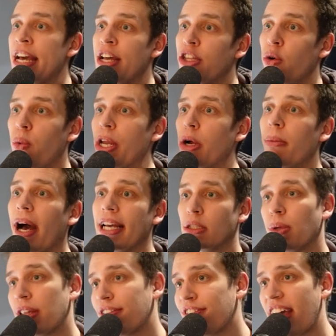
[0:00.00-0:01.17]
the Widow Mines
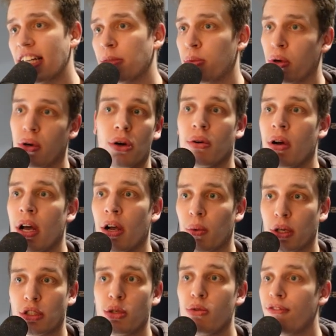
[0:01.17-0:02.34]
with fast burrow were too